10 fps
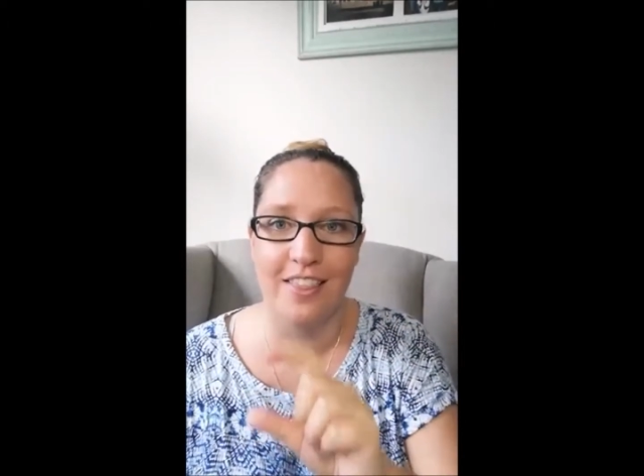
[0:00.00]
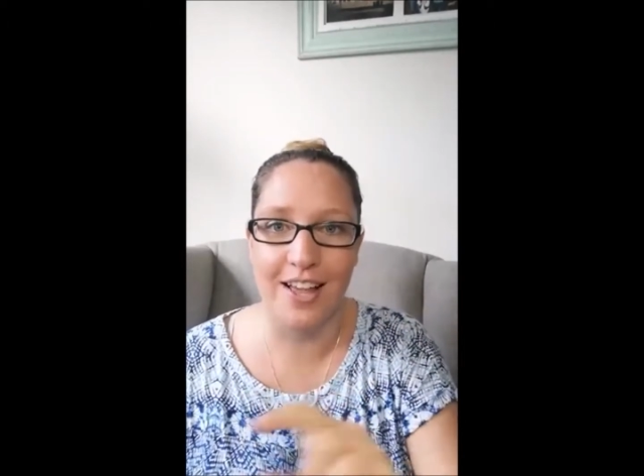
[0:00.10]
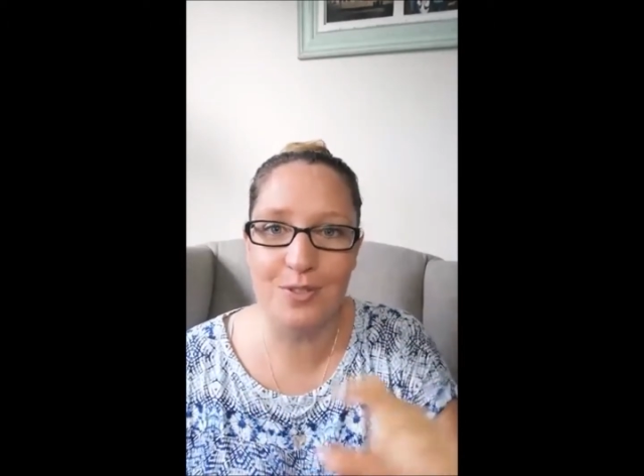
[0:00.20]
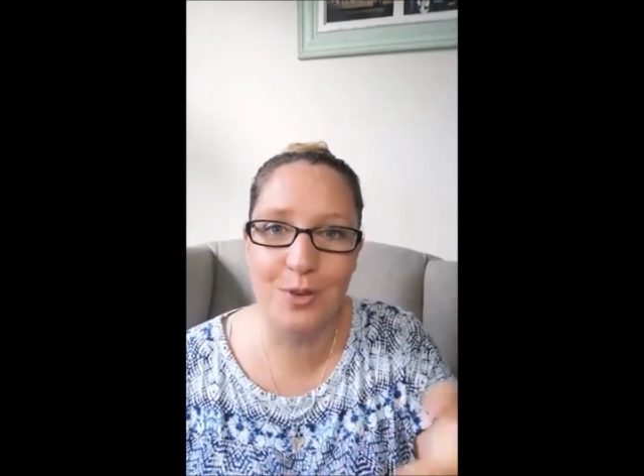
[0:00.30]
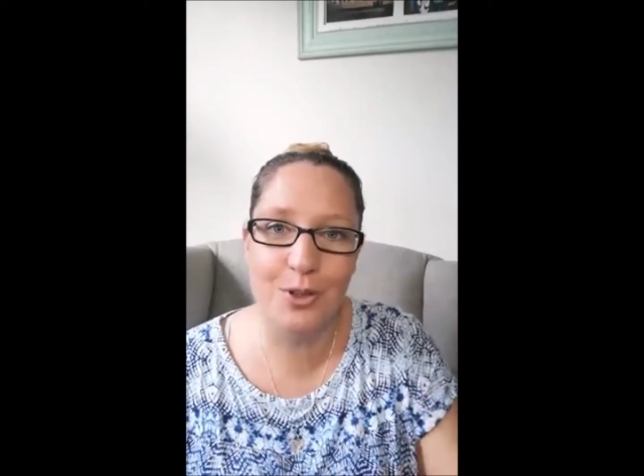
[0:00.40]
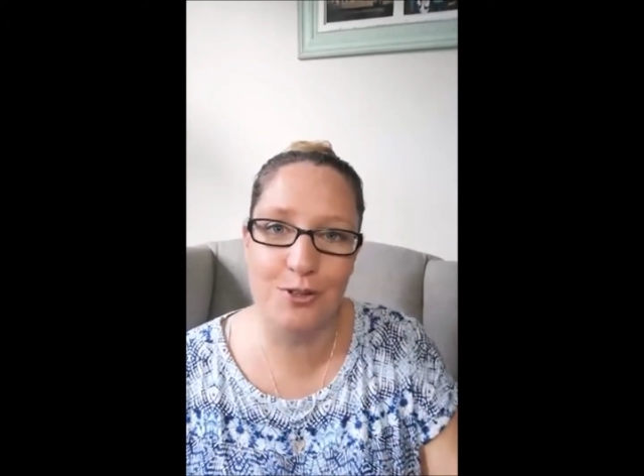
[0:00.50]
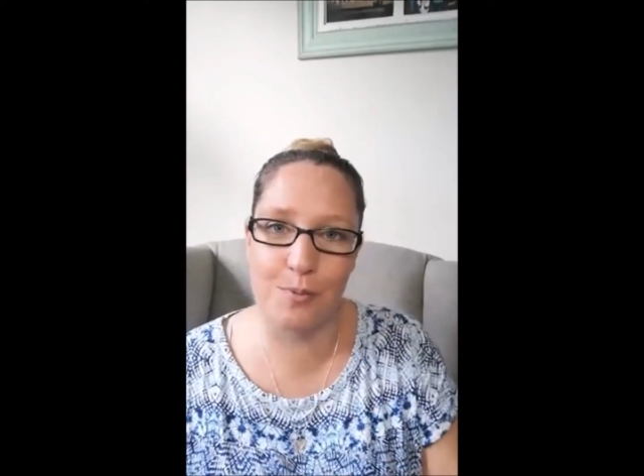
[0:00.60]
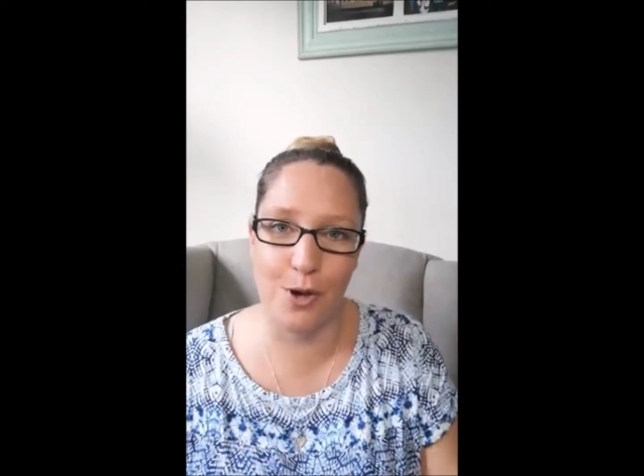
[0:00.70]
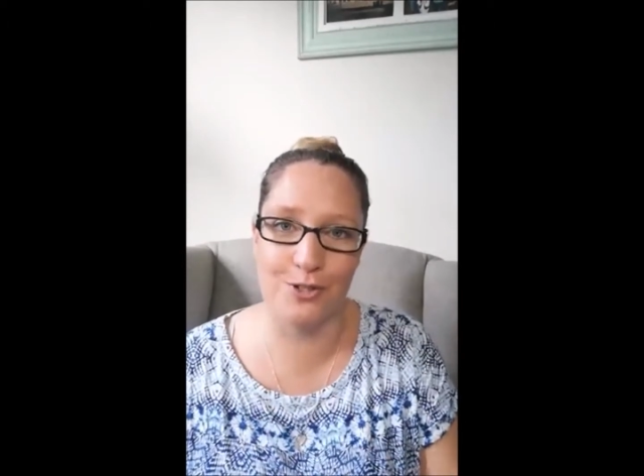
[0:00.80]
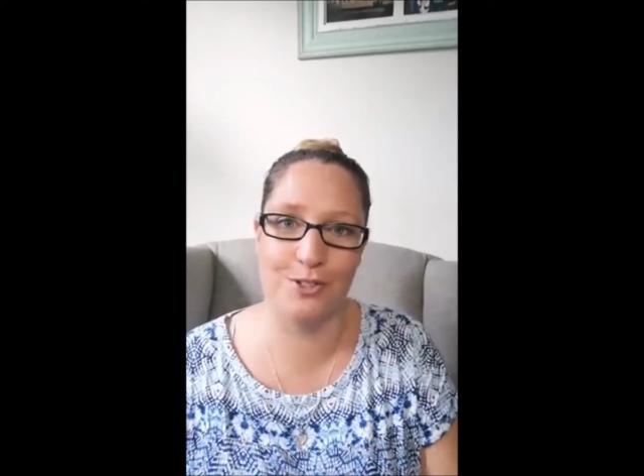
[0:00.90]
That's what those
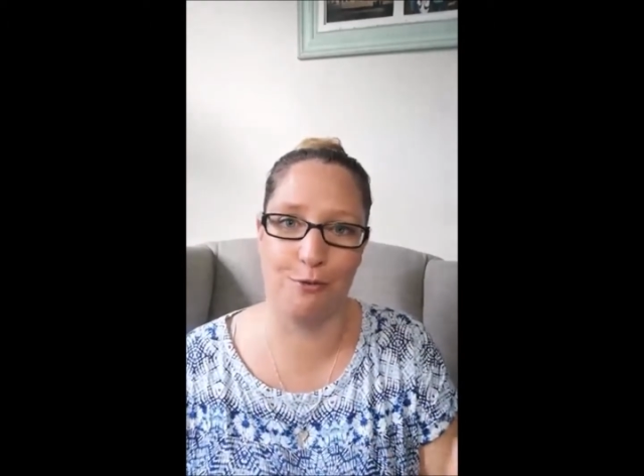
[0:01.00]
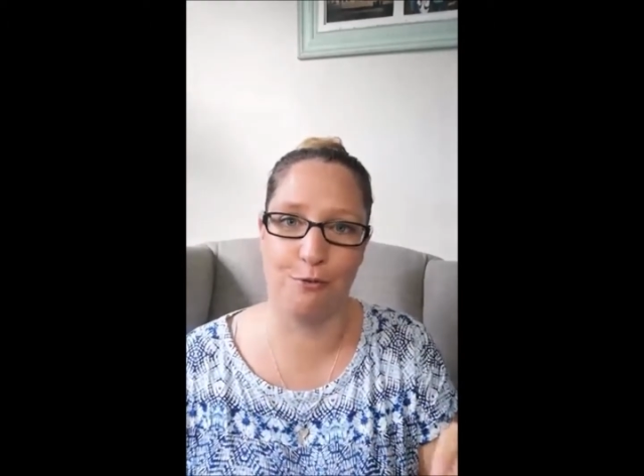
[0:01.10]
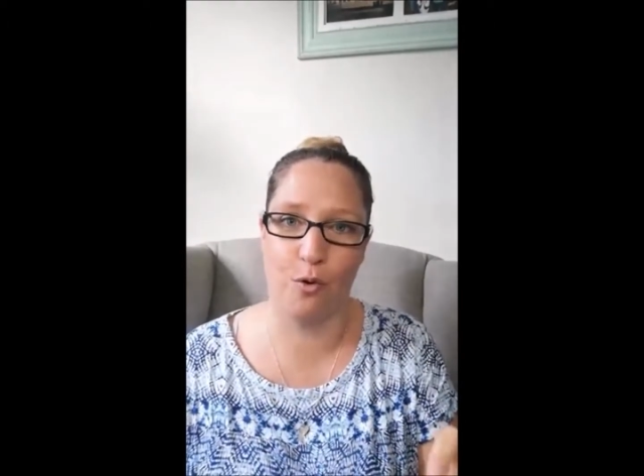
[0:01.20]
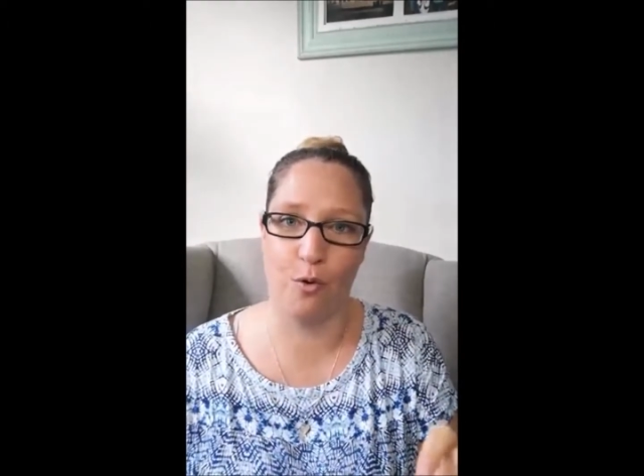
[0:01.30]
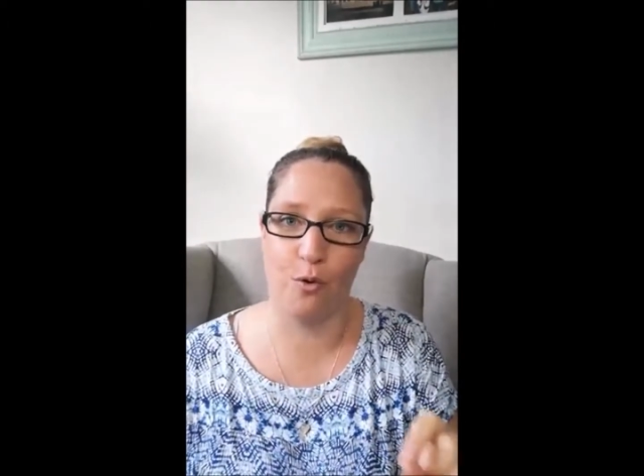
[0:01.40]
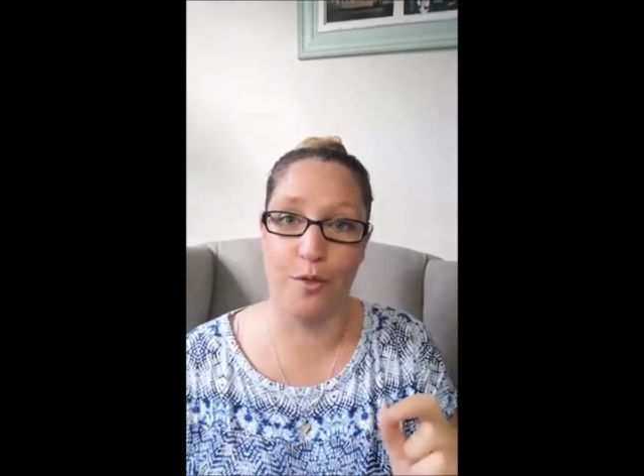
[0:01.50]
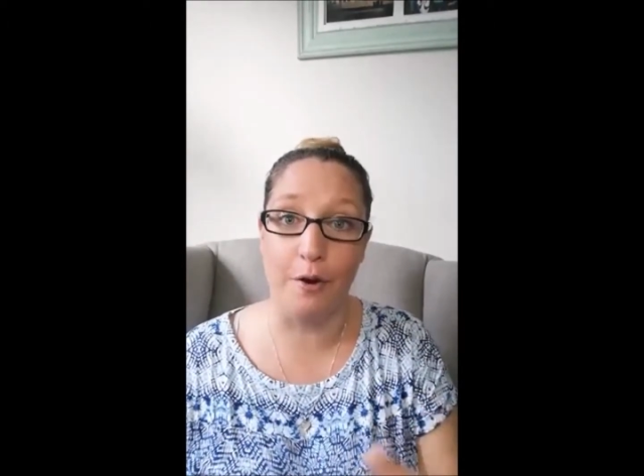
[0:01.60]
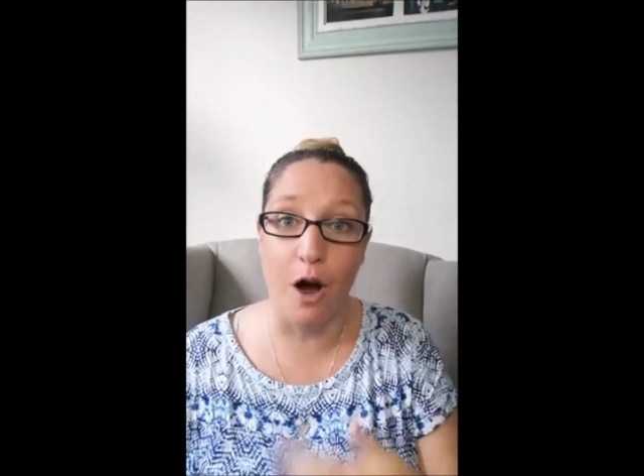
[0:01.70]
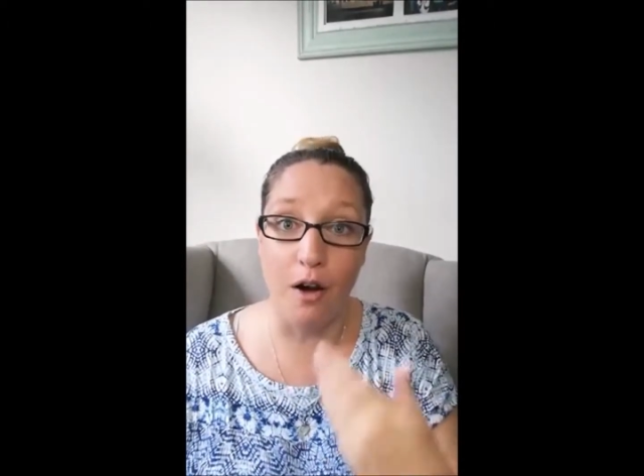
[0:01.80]
posts are for. They're